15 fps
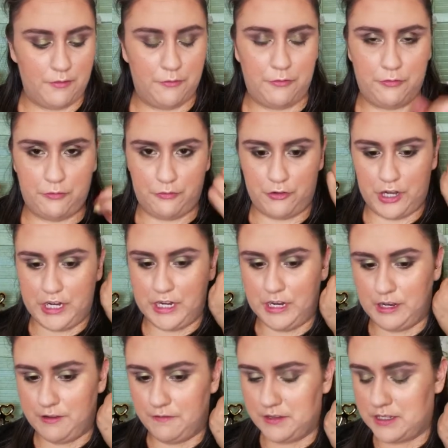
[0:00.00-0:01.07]
Freaking
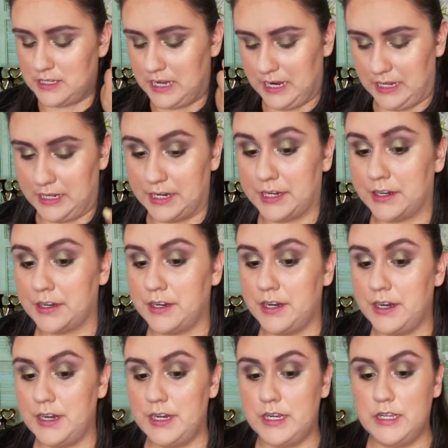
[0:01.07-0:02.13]
love this eyeliner.
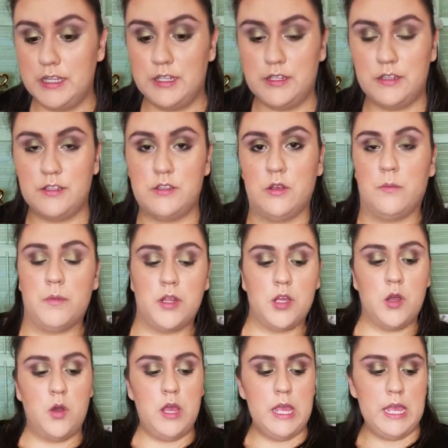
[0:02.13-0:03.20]
So I'm gonna
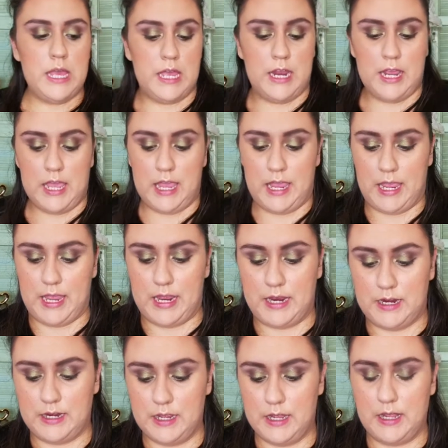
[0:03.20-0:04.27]
go ahead
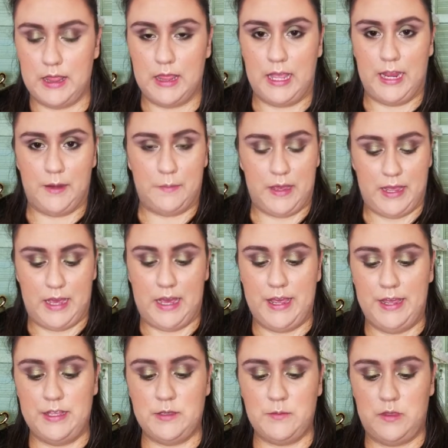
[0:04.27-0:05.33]
and line my
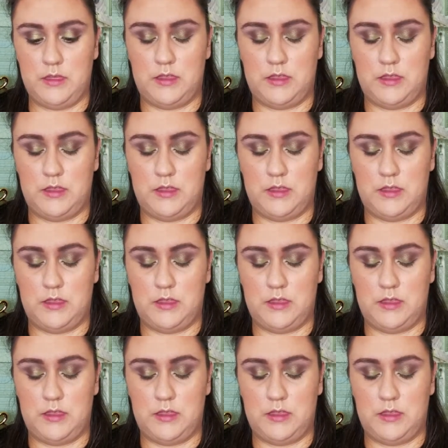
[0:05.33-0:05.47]
eyes with